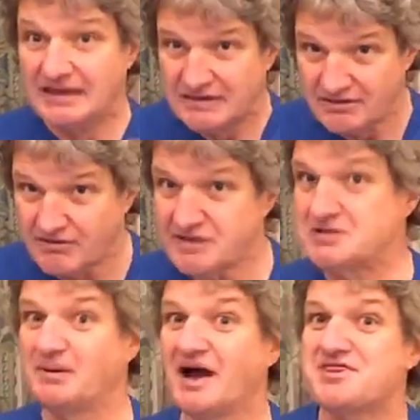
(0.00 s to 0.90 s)

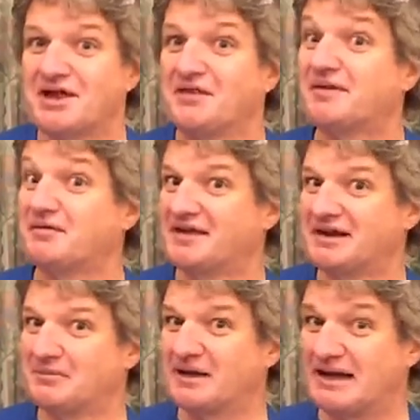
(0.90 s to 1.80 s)
Regrettably, I think this was a
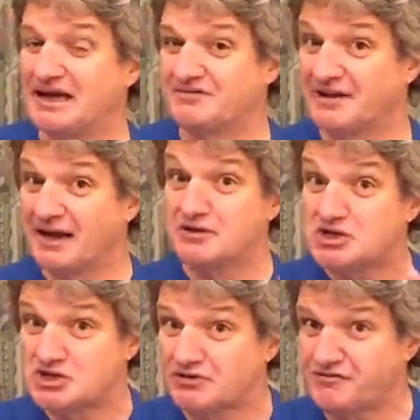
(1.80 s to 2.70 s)
little bit clever. Now, you
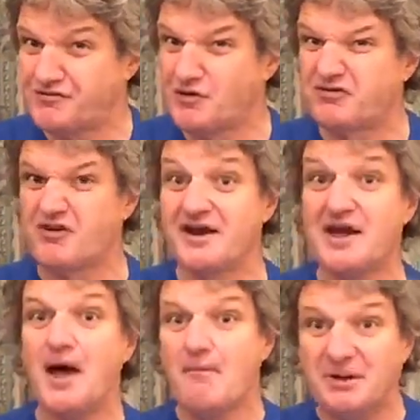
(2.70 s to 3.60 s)
shouldn't fall for it,
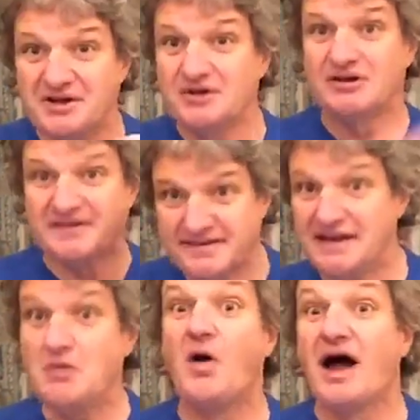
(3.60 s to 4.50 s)
but you can
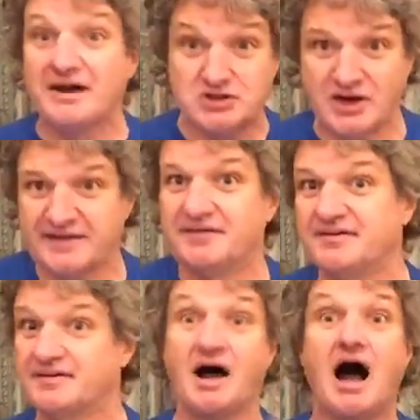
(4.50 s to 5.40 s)
see why it tricks you. It
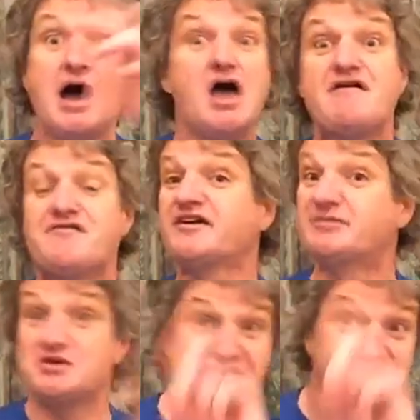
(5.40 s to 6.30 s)
said, first
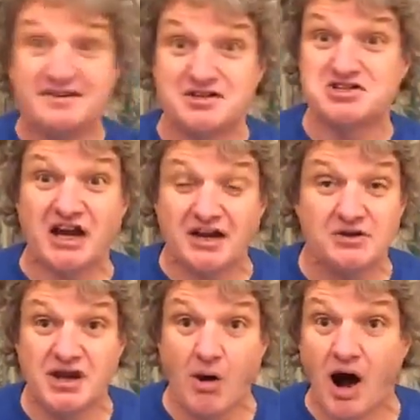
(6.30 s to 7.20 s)
we just need to check who
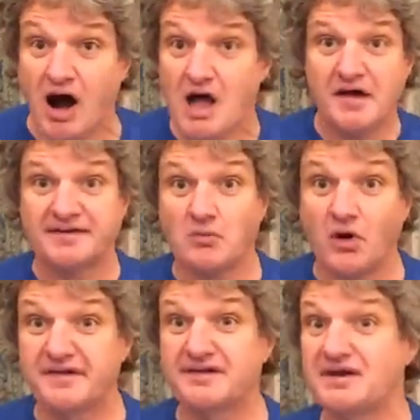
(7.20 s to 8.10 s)
you are. So
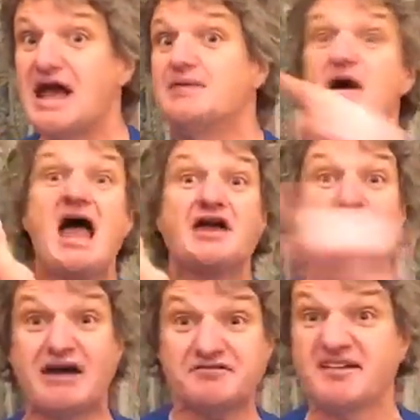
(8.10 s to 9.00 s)
what's your name? And you
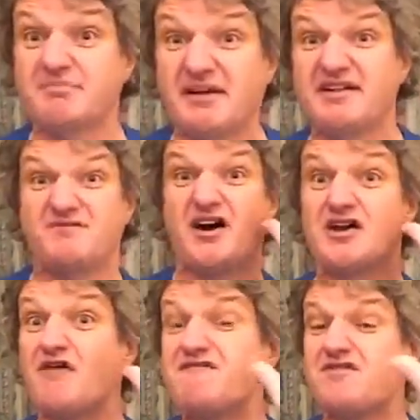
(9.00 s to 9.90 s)
have to specify
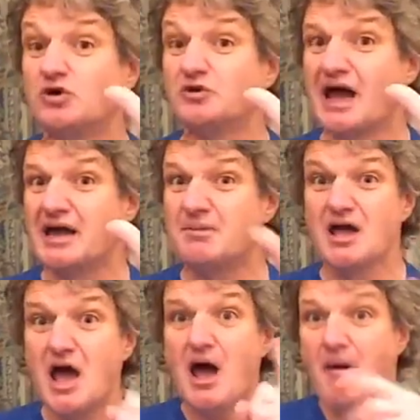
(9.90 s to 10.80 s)
your full name.
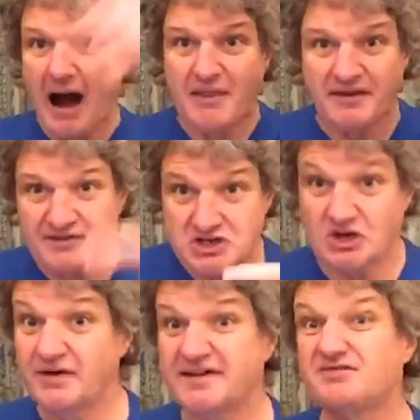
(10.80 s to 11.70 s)
And there's a
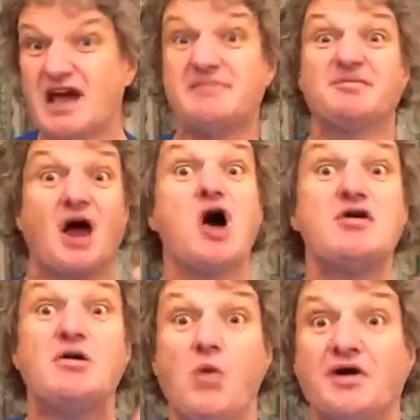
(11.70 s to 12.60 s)
choice of names, but
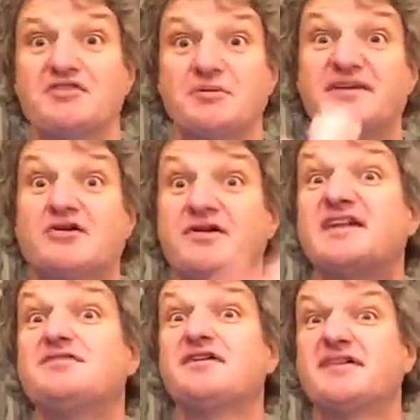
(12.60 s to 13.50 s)
only one of them is
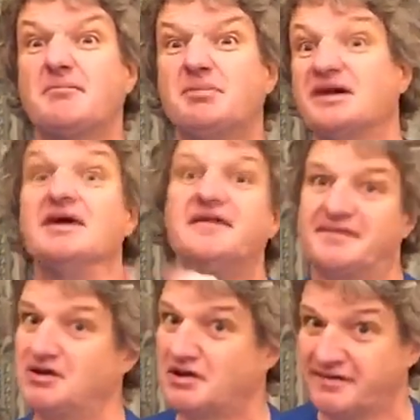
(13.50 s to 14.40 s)
Christopher somebody. So
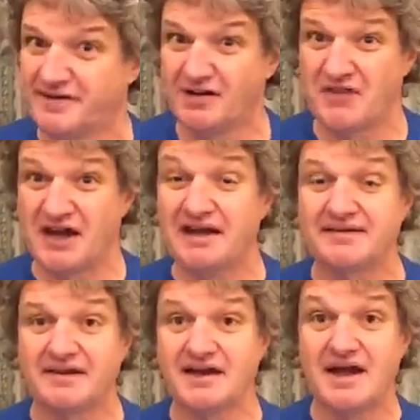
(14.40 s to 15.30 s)
you can solve that
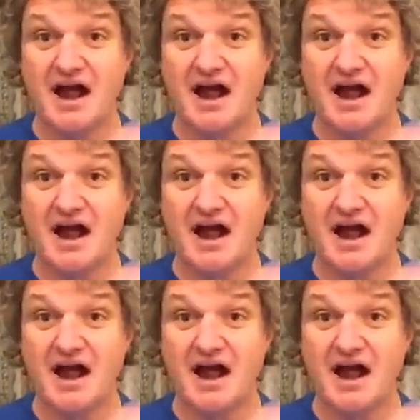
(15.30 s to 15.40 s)
easily.